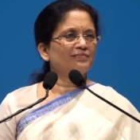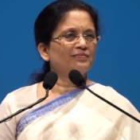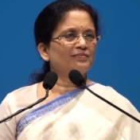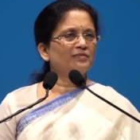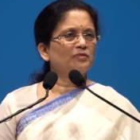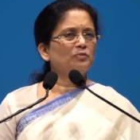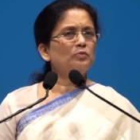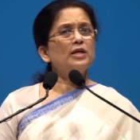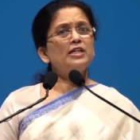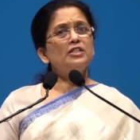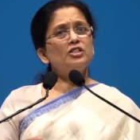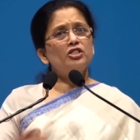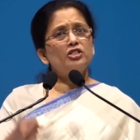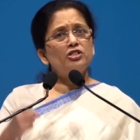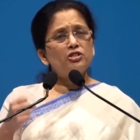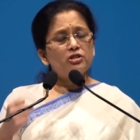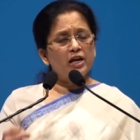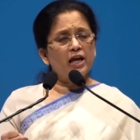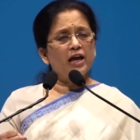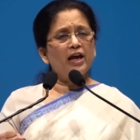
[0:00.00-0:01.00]
which
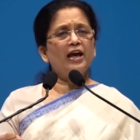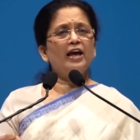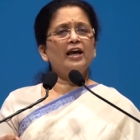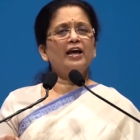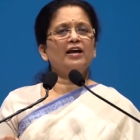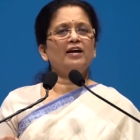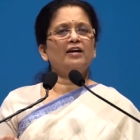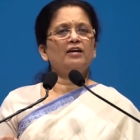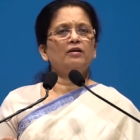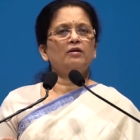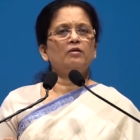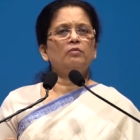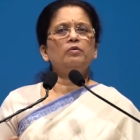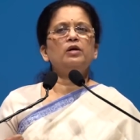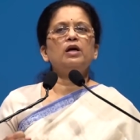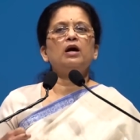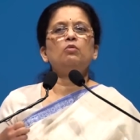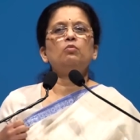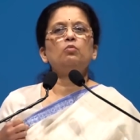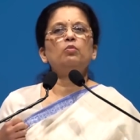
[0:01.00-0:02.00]
today we
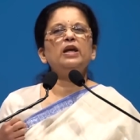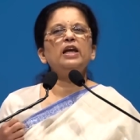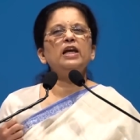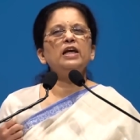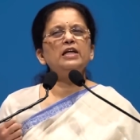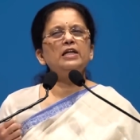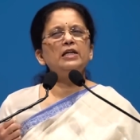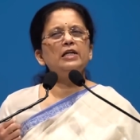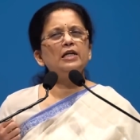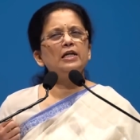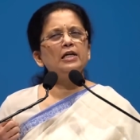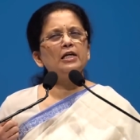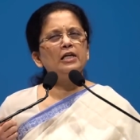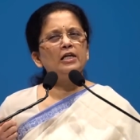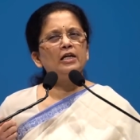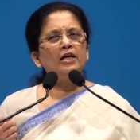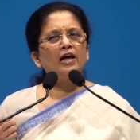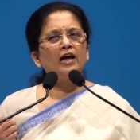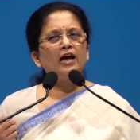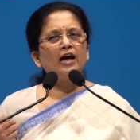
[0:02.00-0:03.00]
are willingly
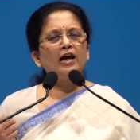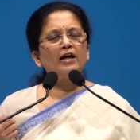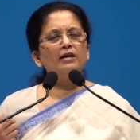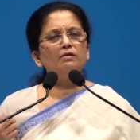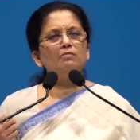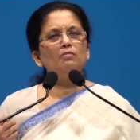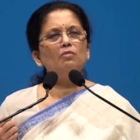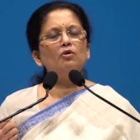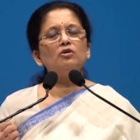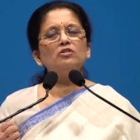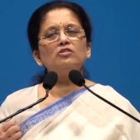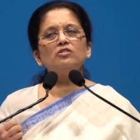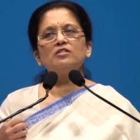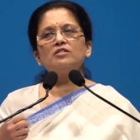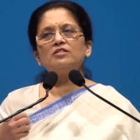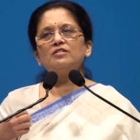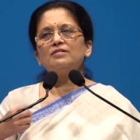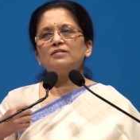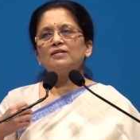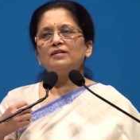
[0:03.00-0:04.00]
and
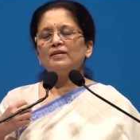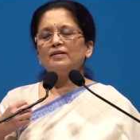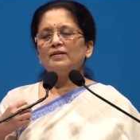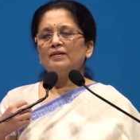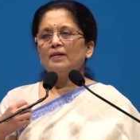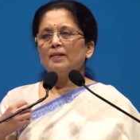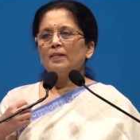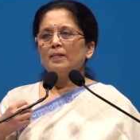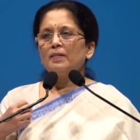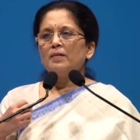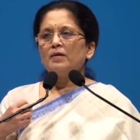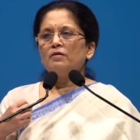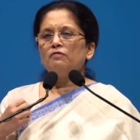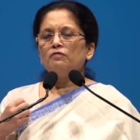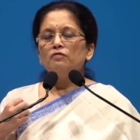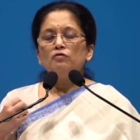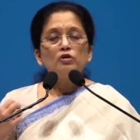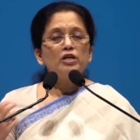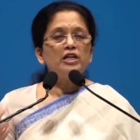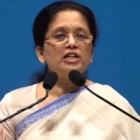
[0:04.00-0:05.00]
most
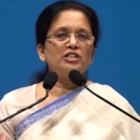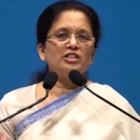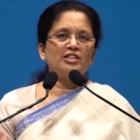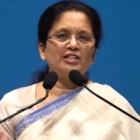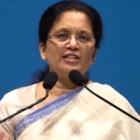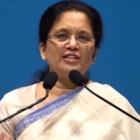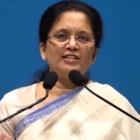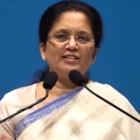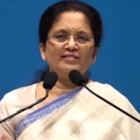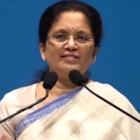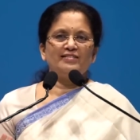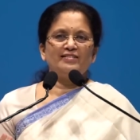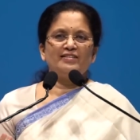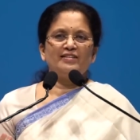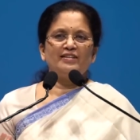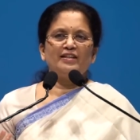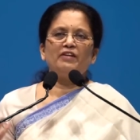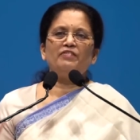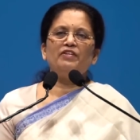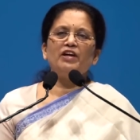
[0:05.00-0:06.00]
foolishly
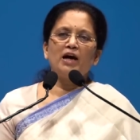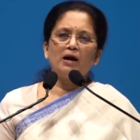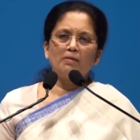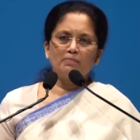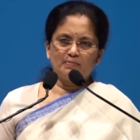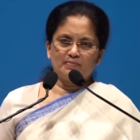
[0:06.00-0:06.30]
giving up.